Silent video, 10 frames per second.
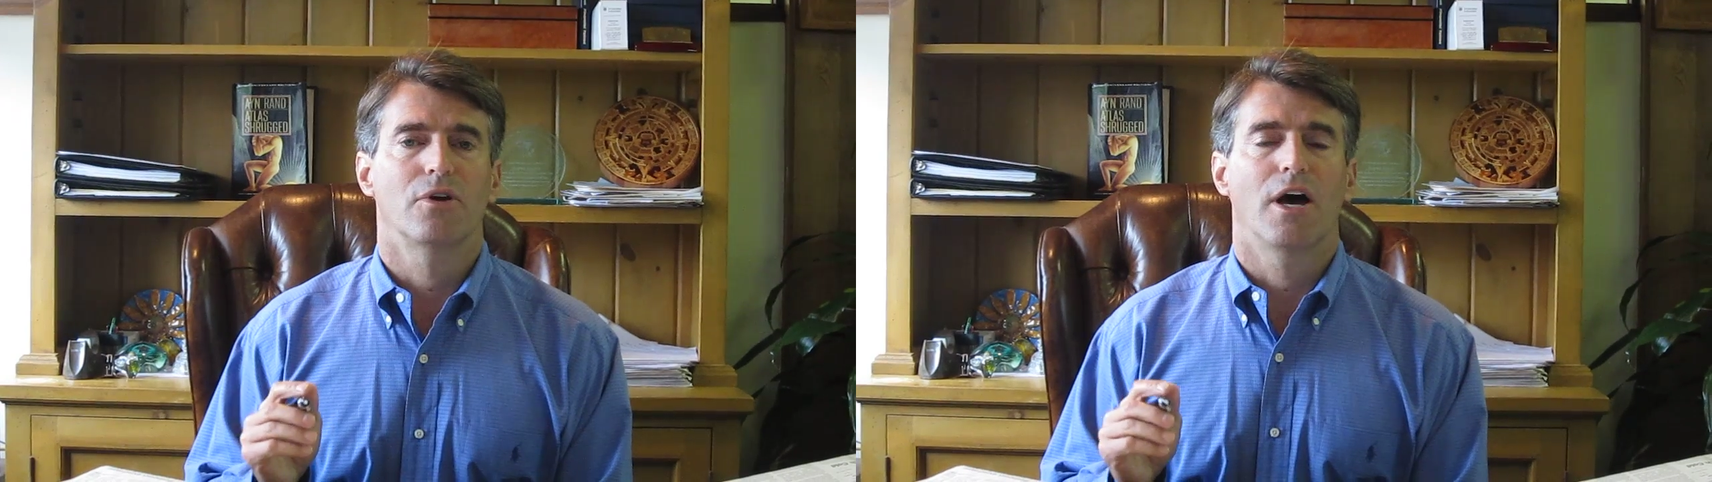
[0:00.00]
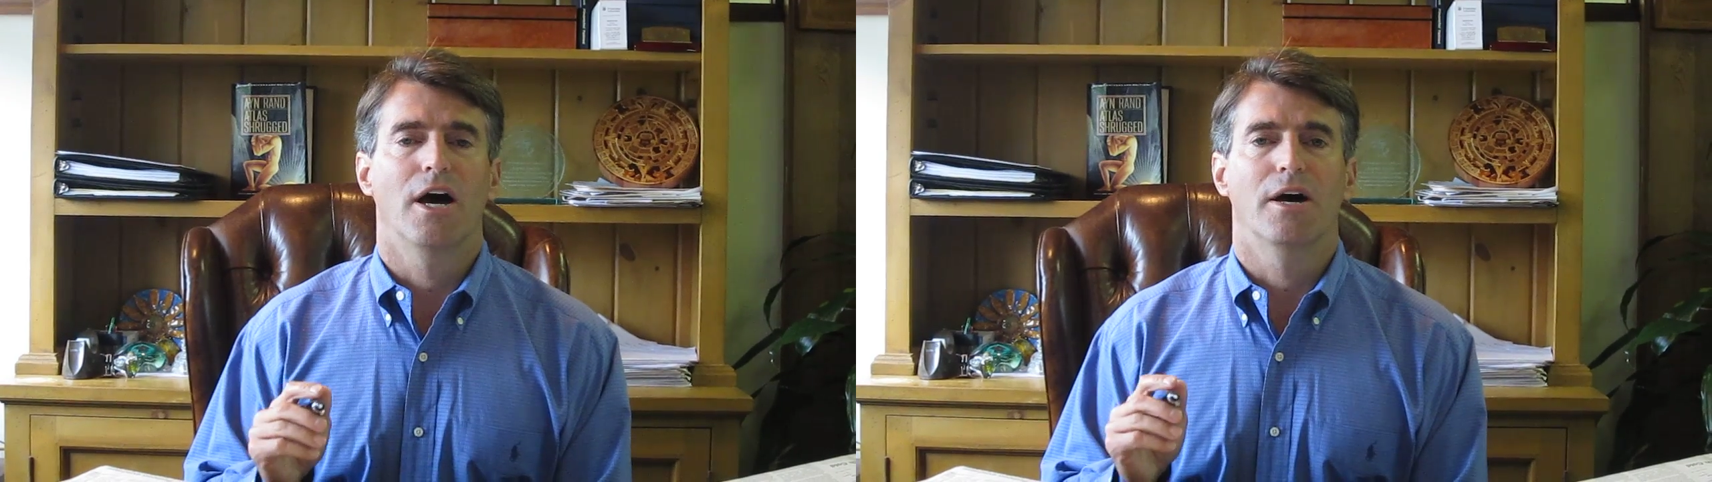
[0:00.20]

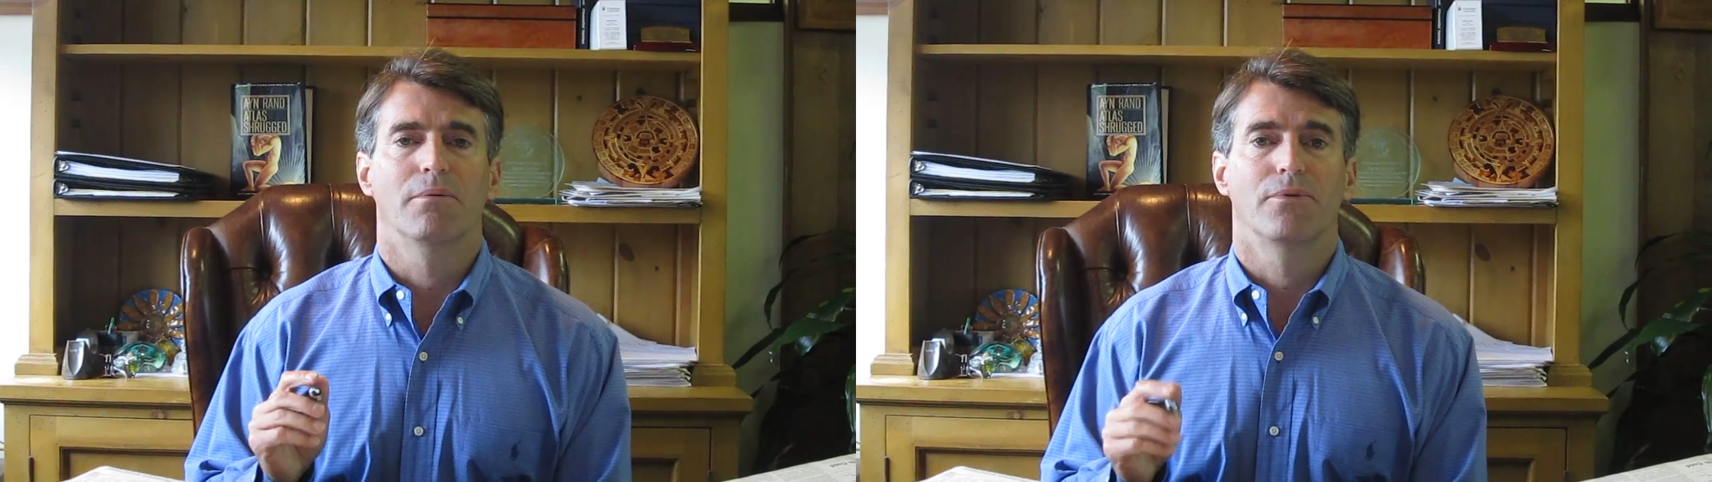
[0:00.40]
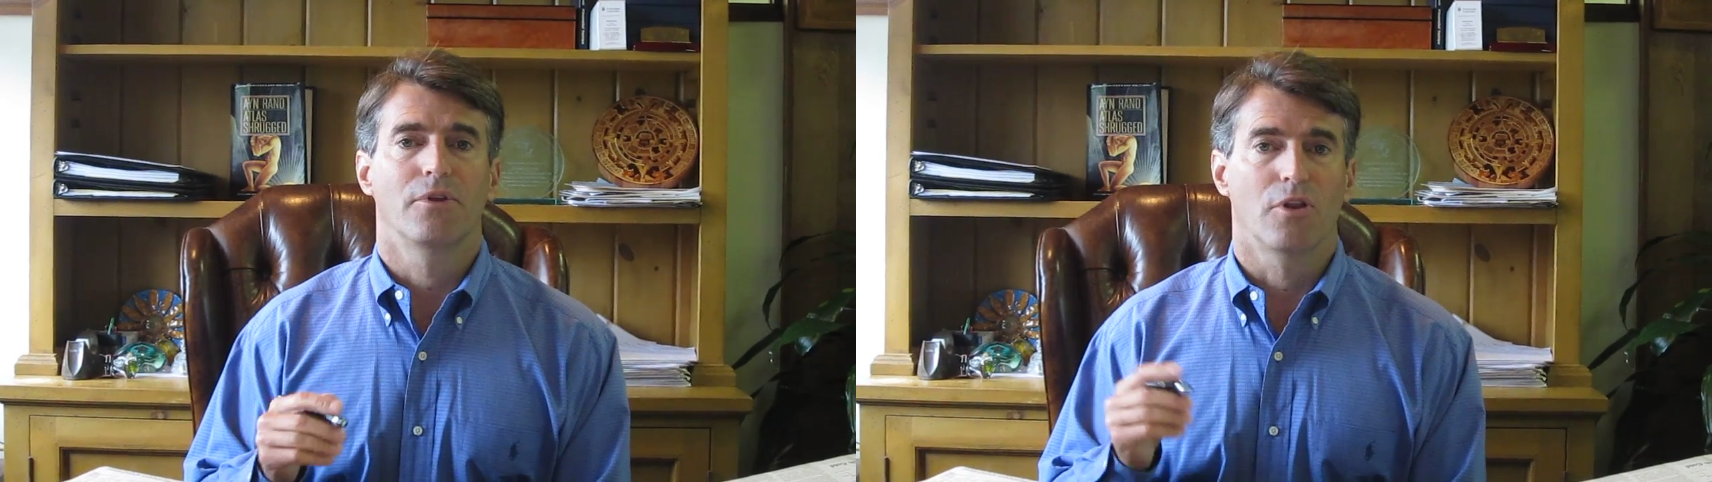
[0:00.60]

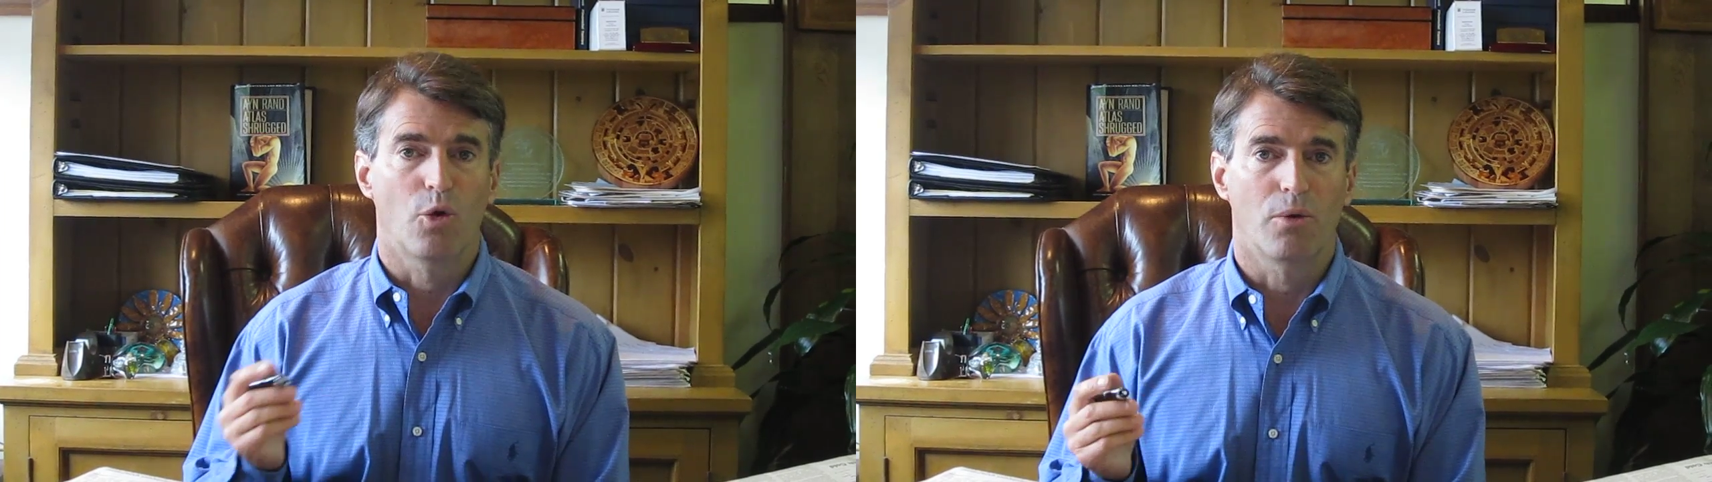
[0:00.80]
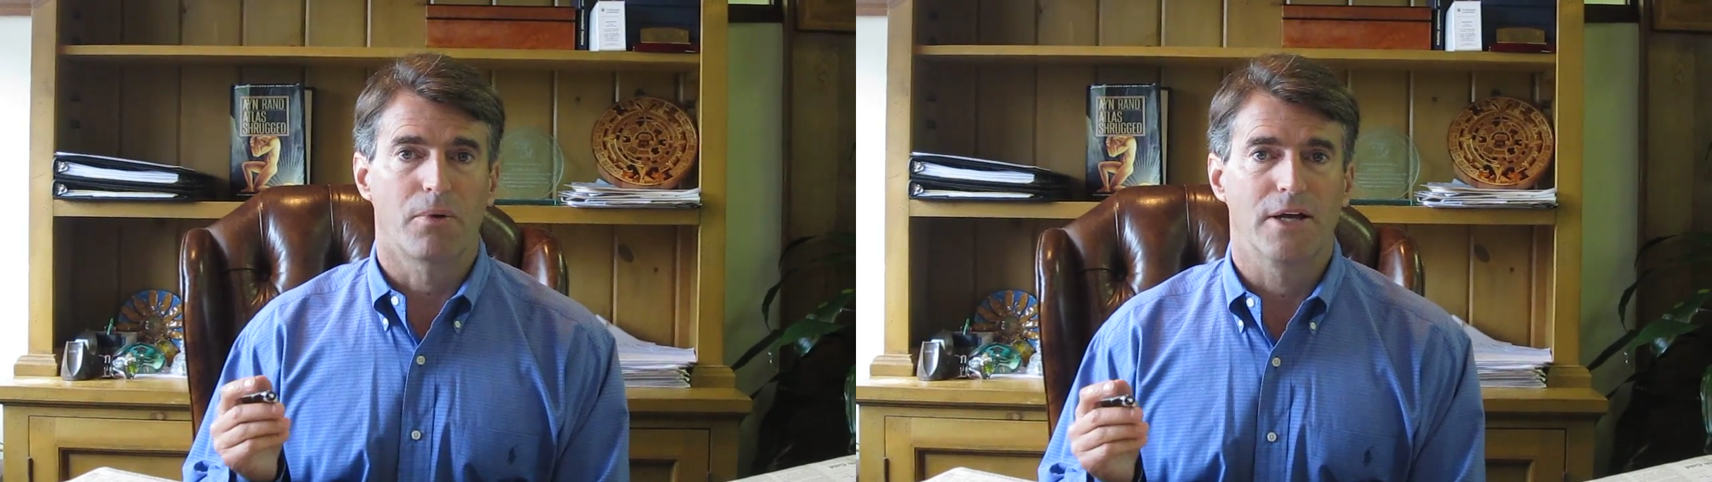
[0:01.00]
the
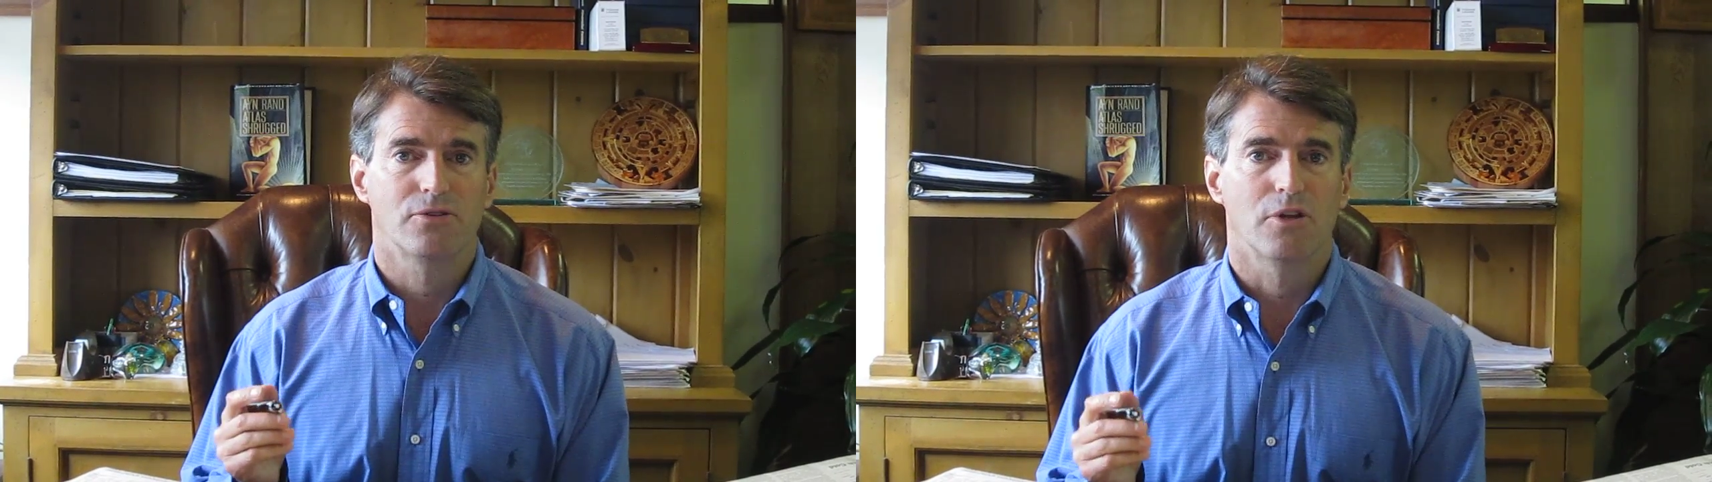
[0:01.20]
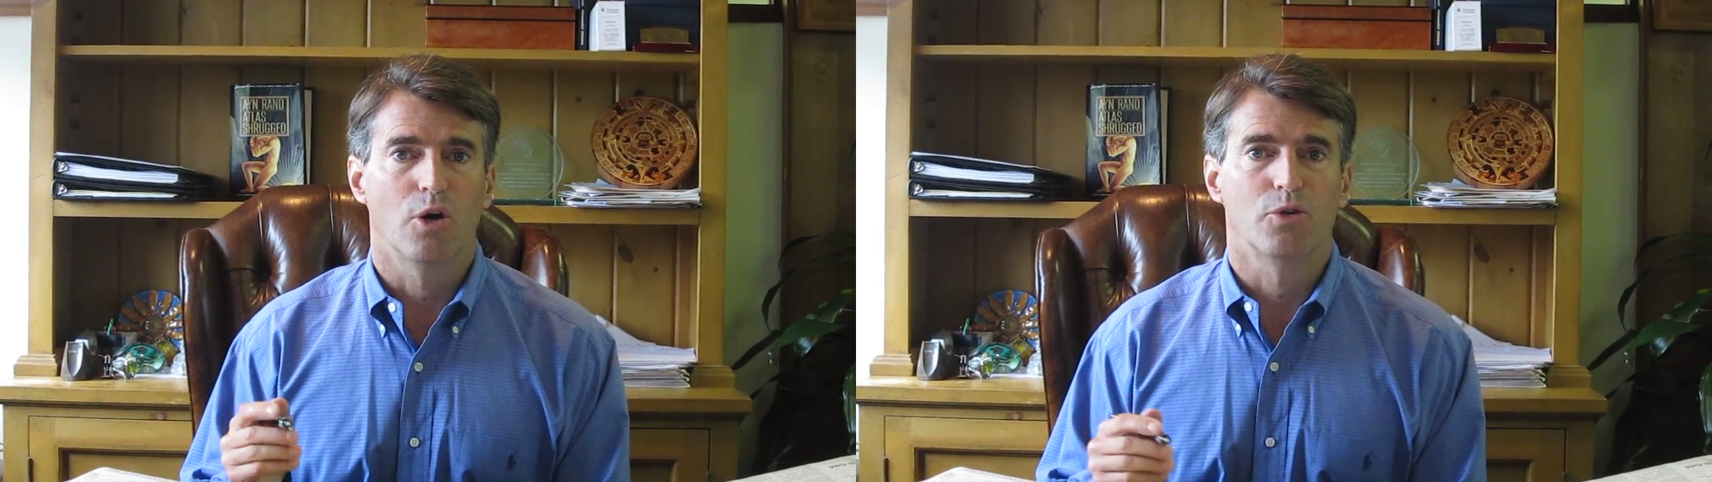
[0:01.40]
lower
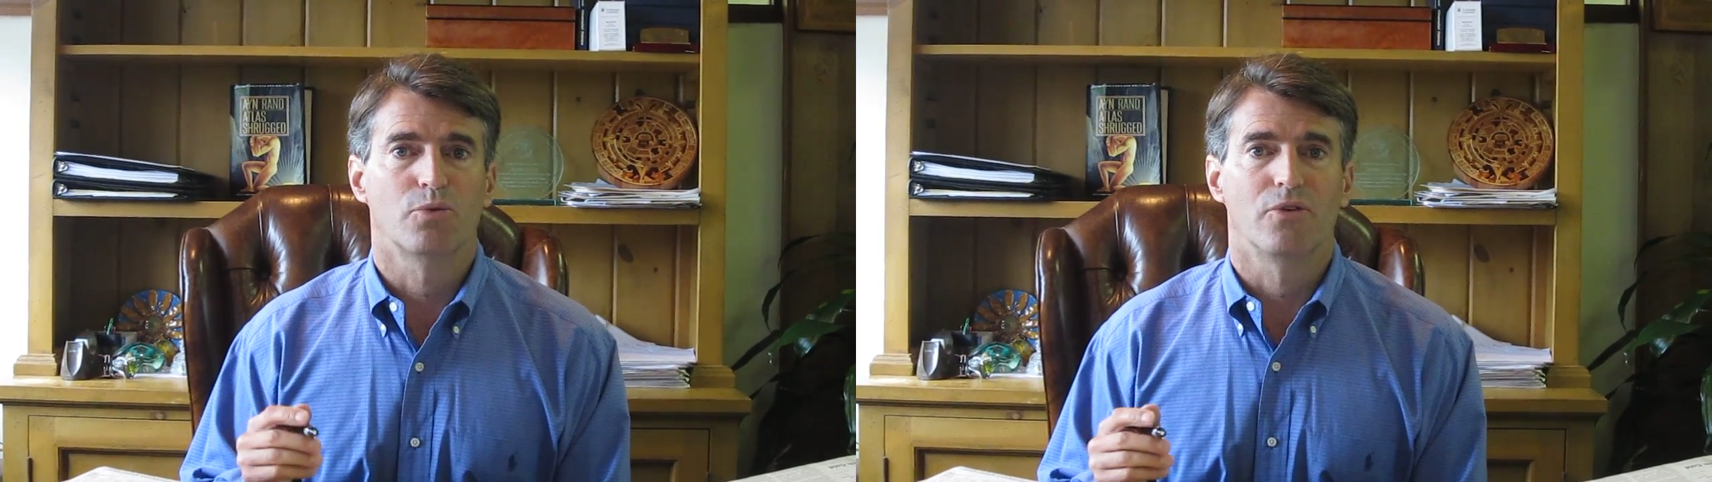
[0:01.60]
price loans,